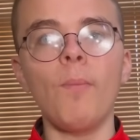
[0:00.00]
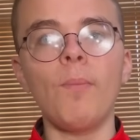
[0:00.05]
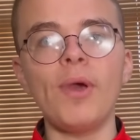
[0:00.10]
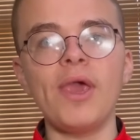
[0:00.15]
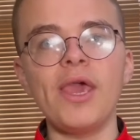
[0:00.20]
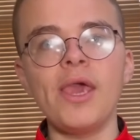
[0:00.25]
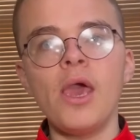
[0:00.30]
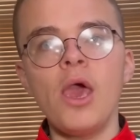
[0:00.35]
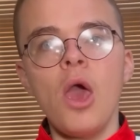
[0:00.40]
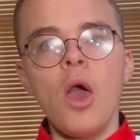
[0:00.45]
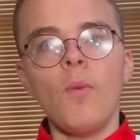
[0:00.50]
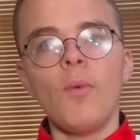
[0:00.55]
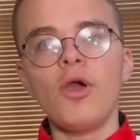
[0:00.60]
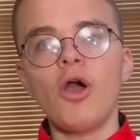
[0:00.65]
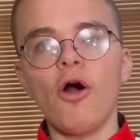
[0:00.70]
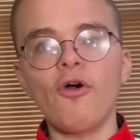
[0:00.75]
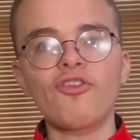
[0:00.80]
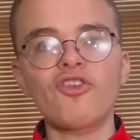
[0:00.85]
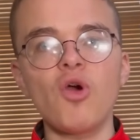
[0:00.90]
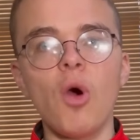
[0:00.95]
We, we
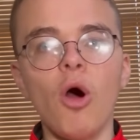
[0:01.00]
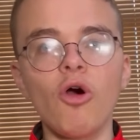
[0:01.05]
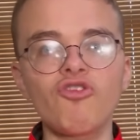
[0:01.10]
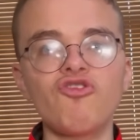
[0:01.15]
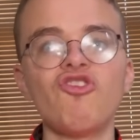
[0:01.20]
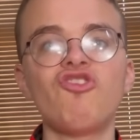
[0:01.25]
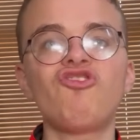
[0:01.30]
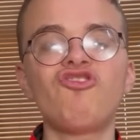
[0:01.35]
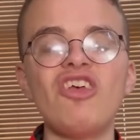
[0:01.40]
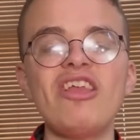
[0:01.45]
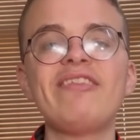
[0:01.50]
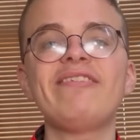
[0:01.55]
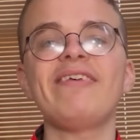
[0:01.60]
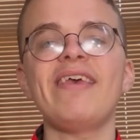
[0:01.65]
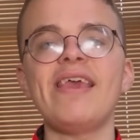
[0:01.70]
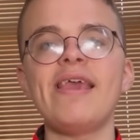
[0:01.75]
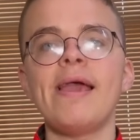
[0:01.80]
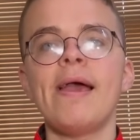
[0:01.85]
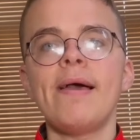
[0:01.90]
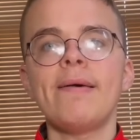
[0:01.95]
got through Oxford
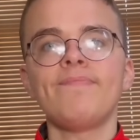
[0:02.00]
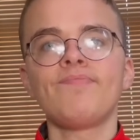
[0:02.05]
City,